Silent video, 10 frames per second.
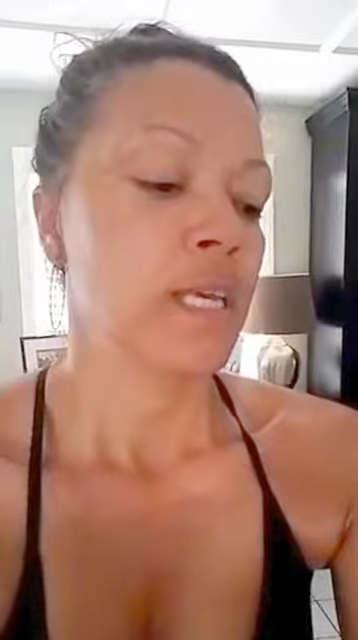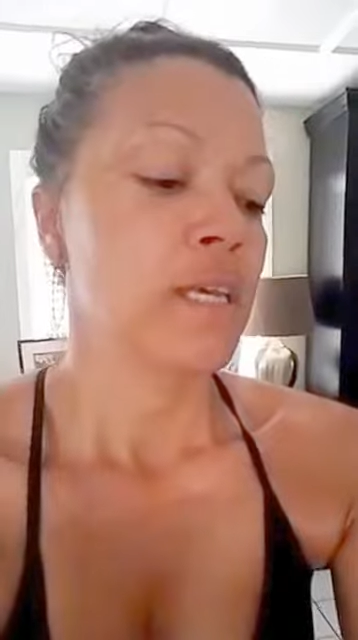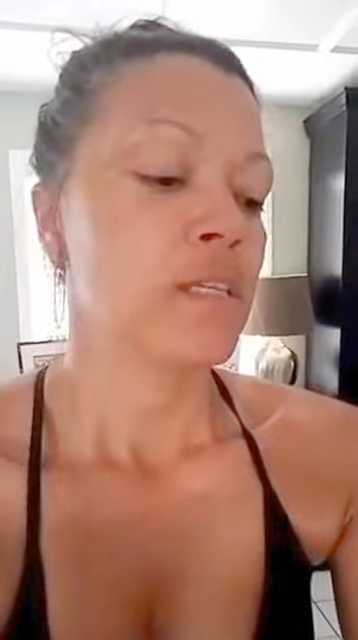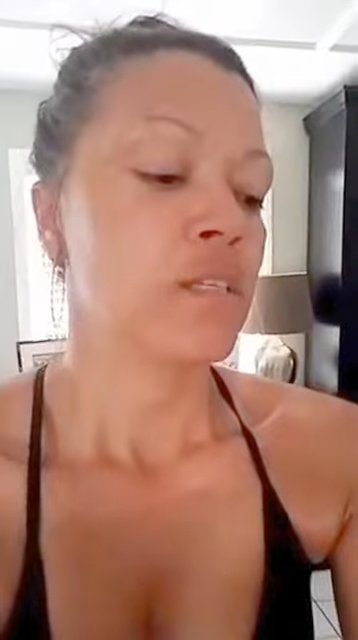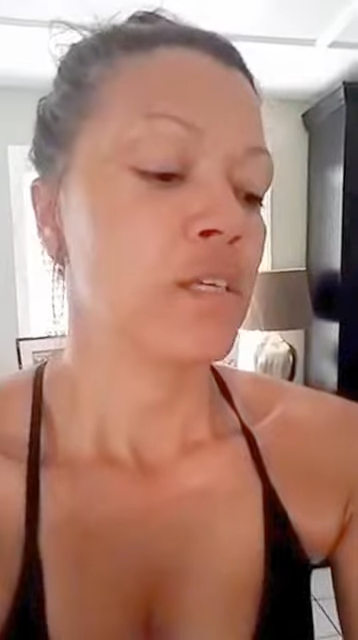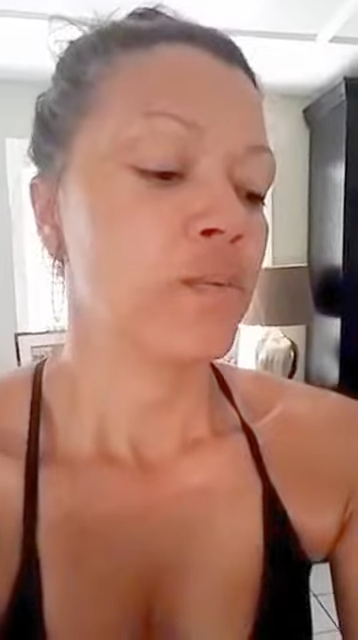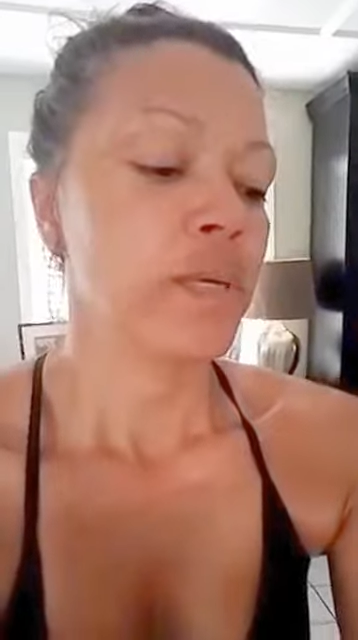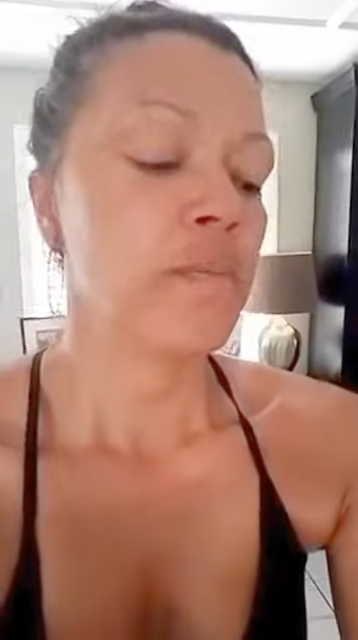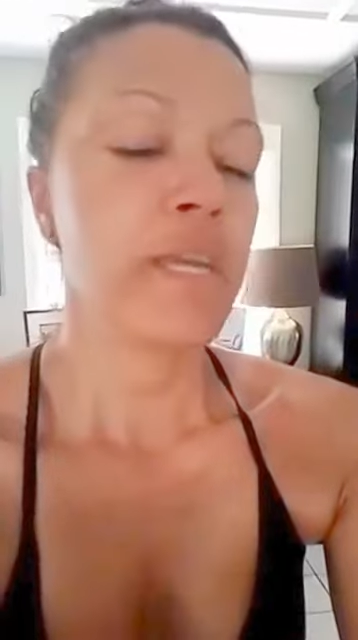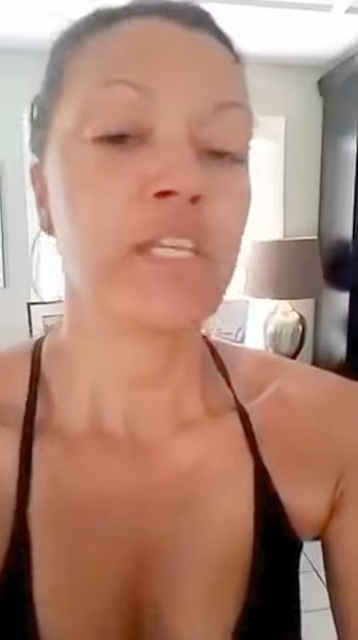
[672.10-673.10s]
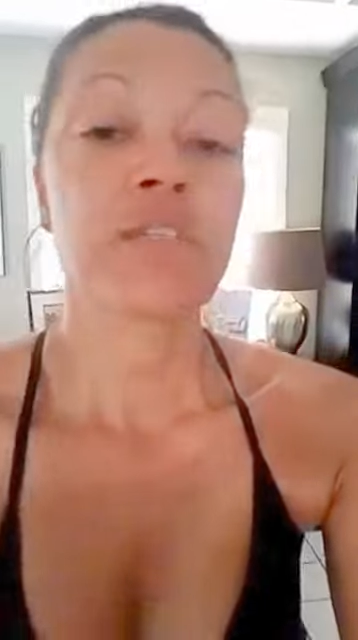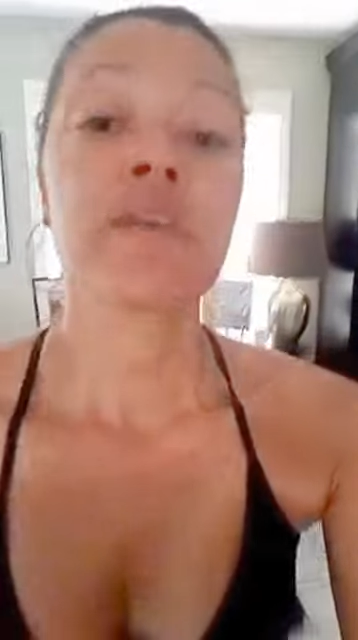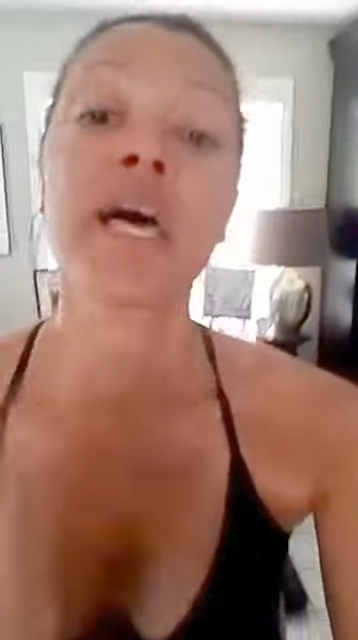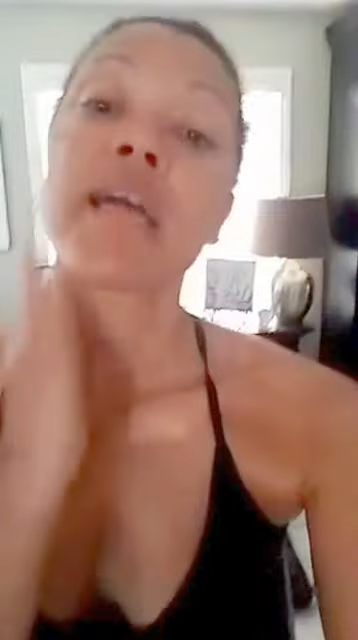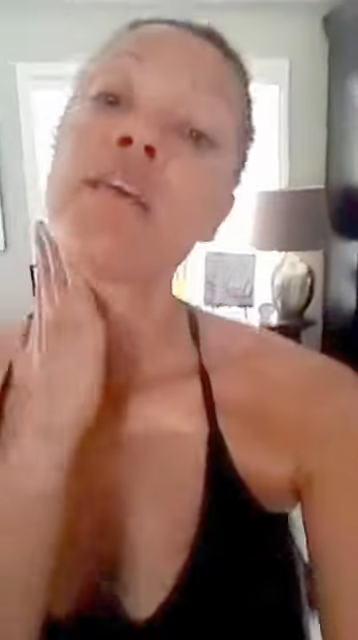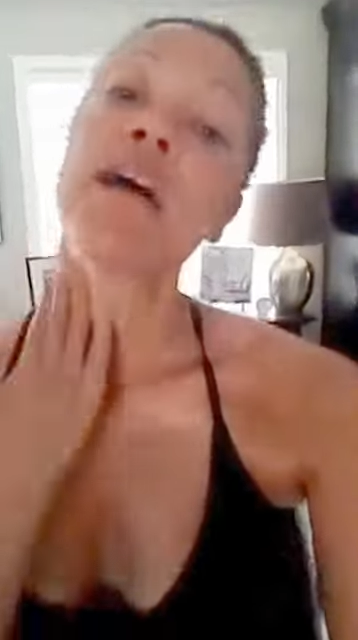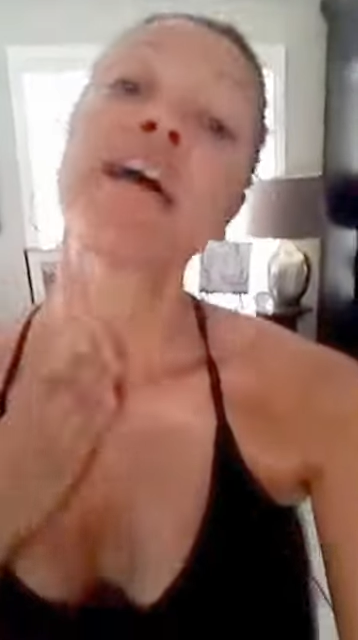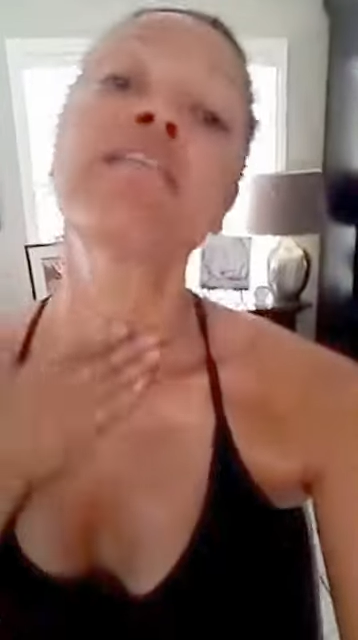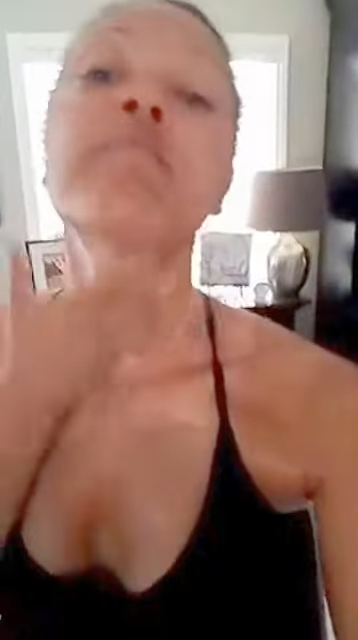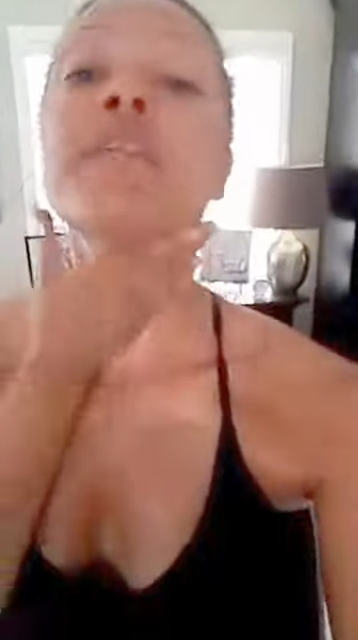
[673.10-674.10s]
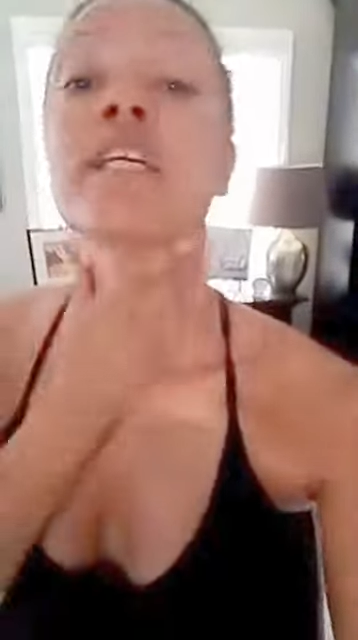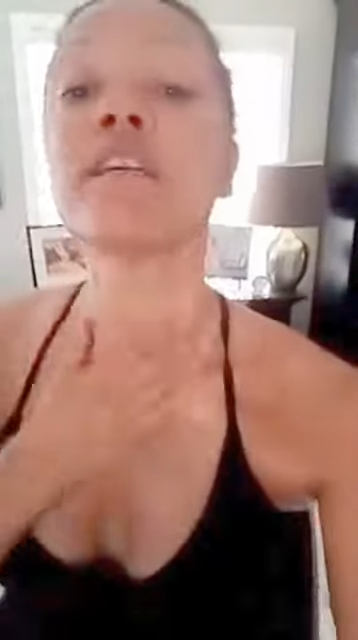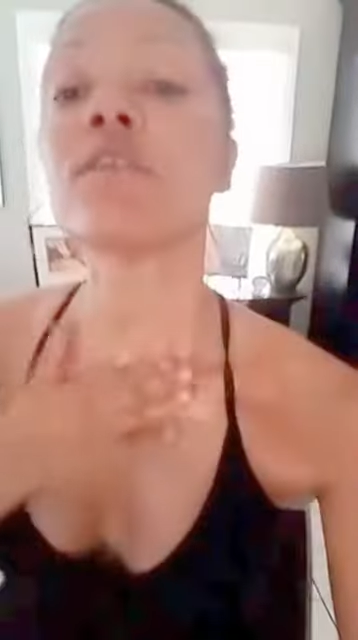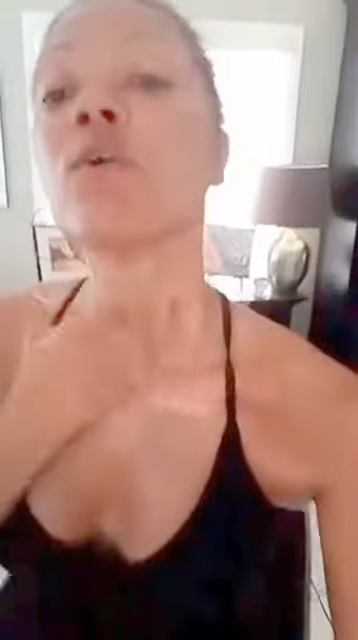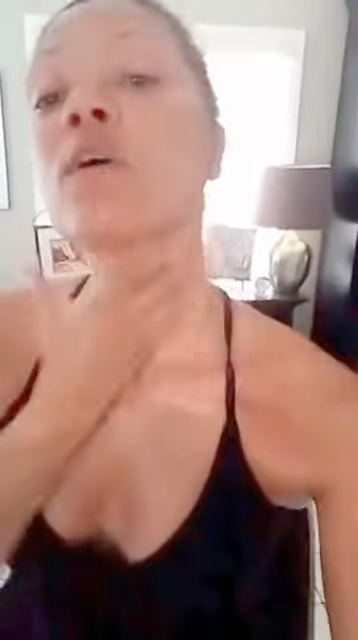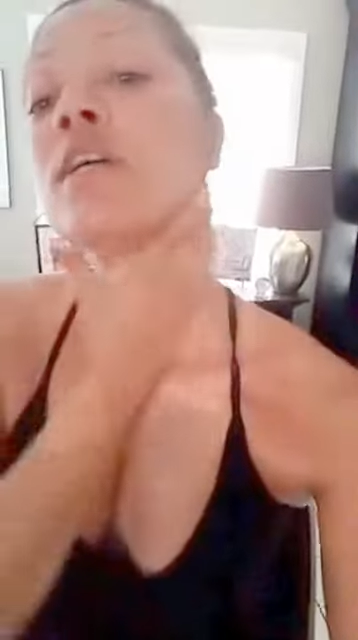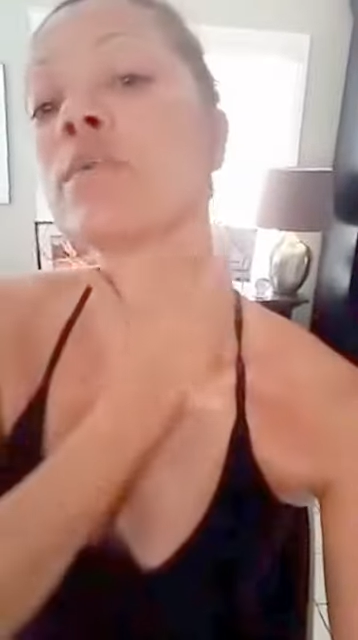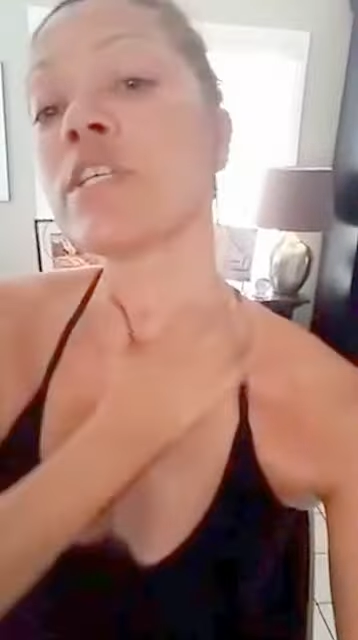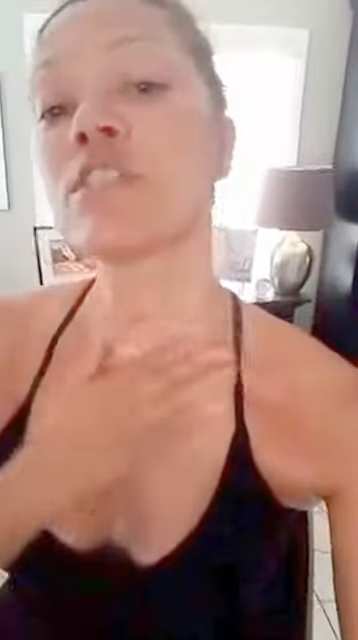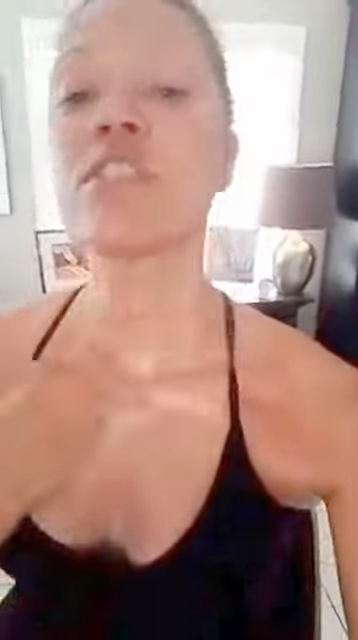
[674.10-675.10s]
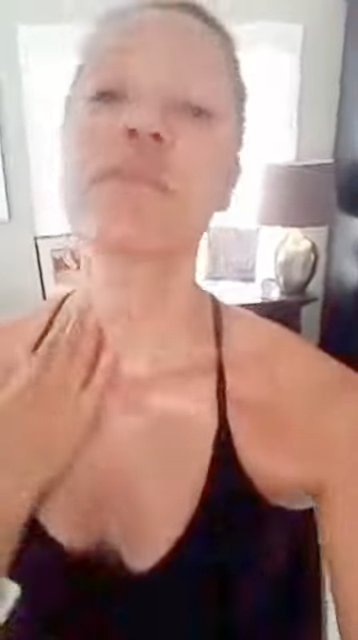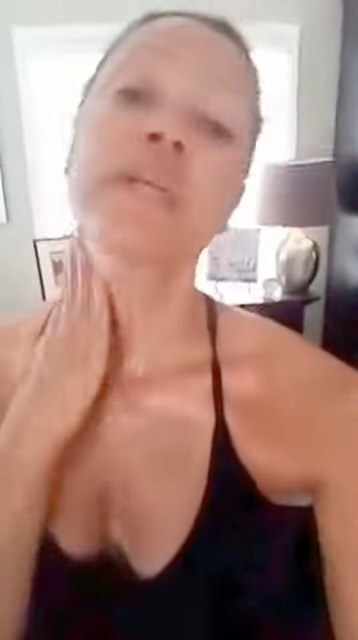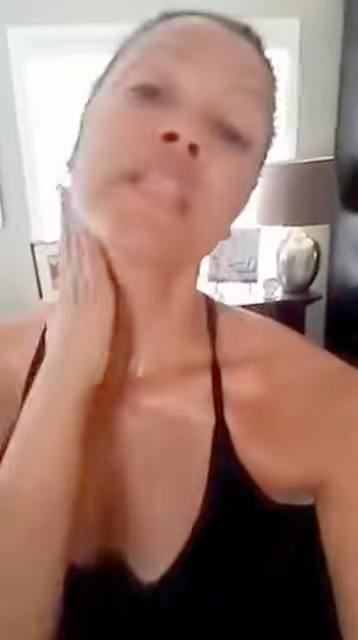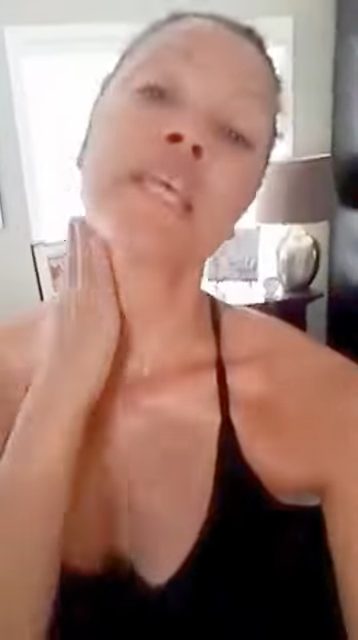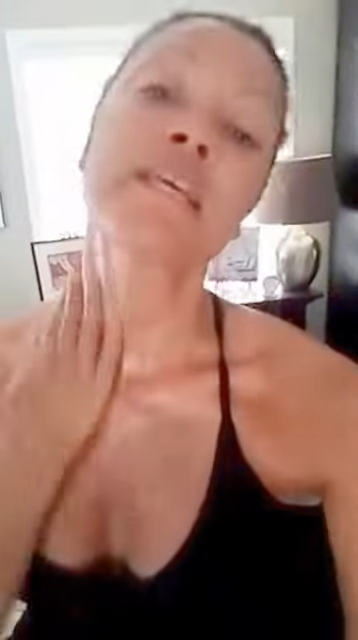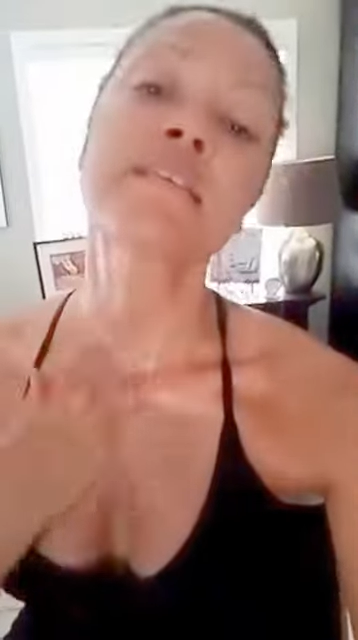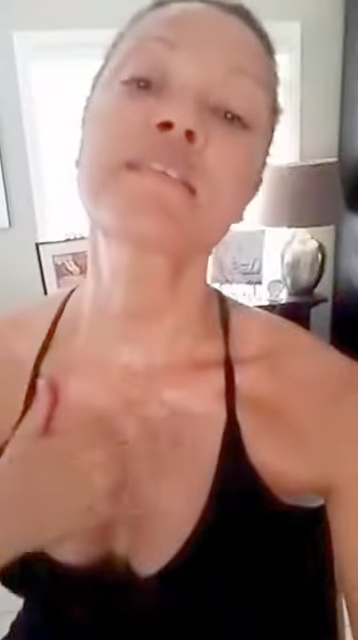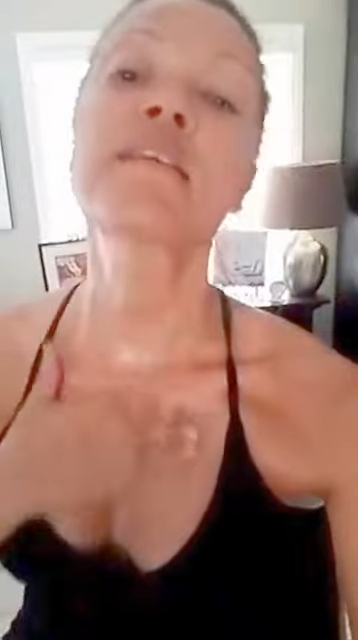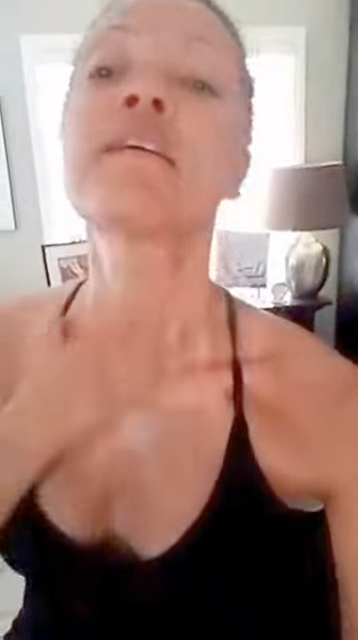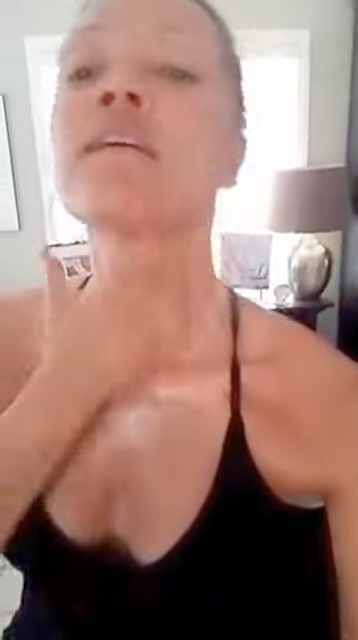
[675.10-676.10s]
So you want to make sure that you have plenty of oil when you're doing this.